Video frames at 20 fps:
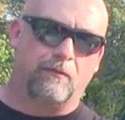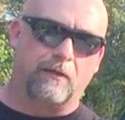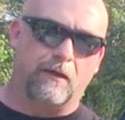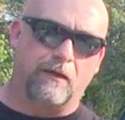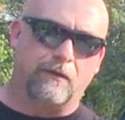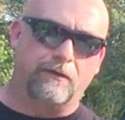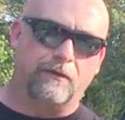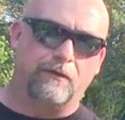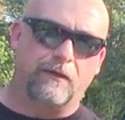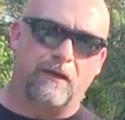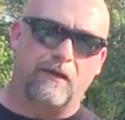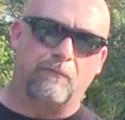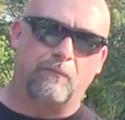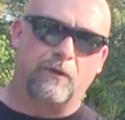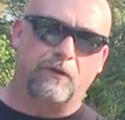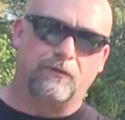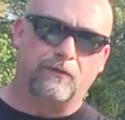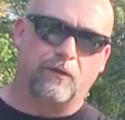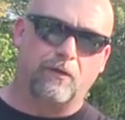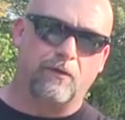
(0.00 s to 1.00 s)
I didn't have
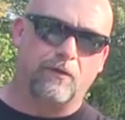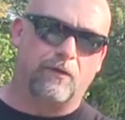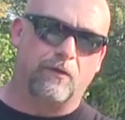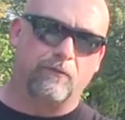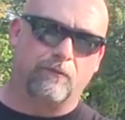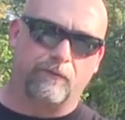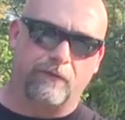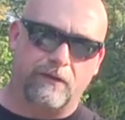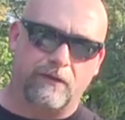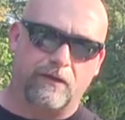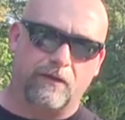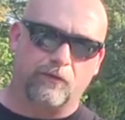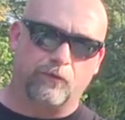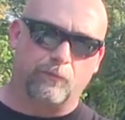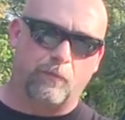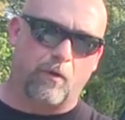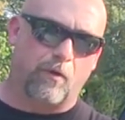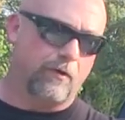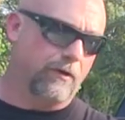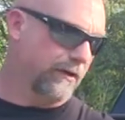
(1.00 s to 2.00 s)
much luck on the
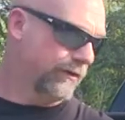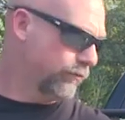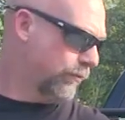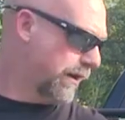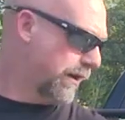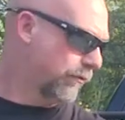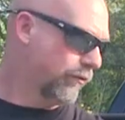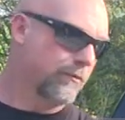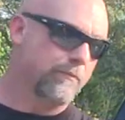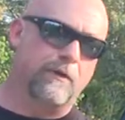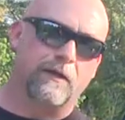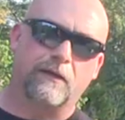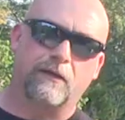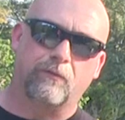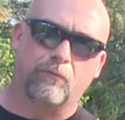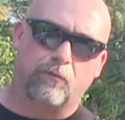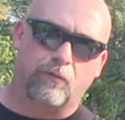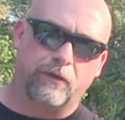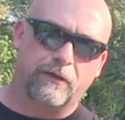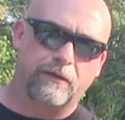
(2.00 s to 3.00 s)
videos part, and that's why we're
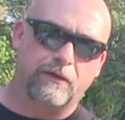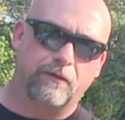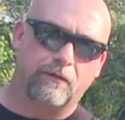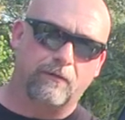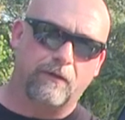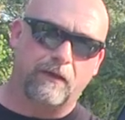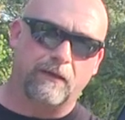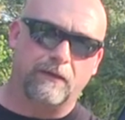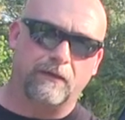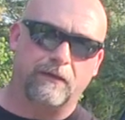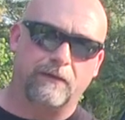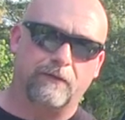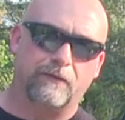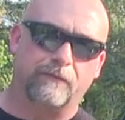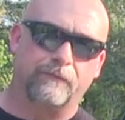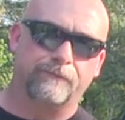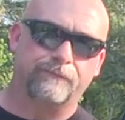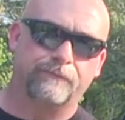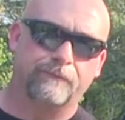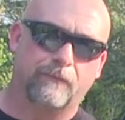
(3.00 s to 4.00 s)
making one here right
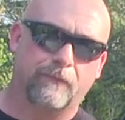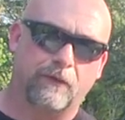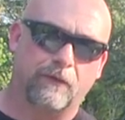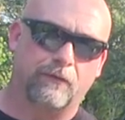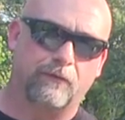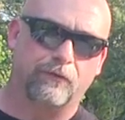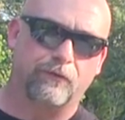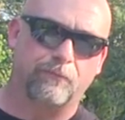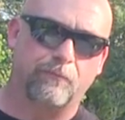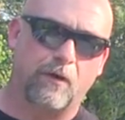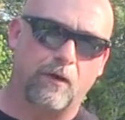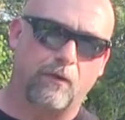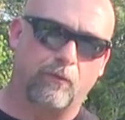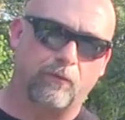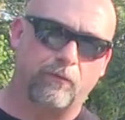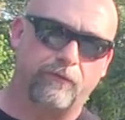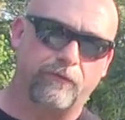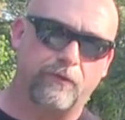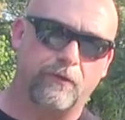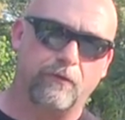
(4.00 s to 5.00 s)
now. A little small
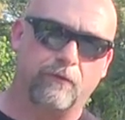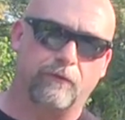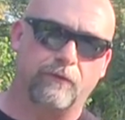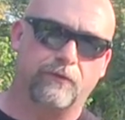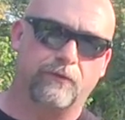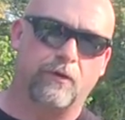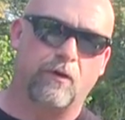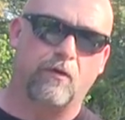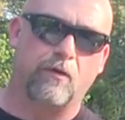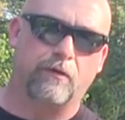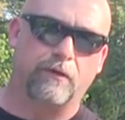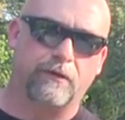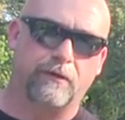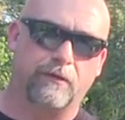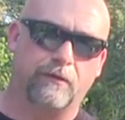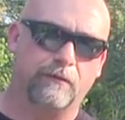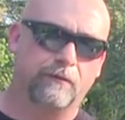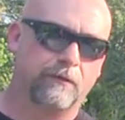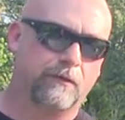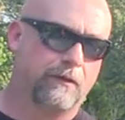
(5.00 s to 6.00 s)
review of this cart
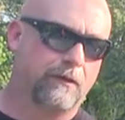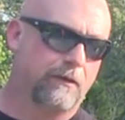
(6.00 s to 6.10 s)
here.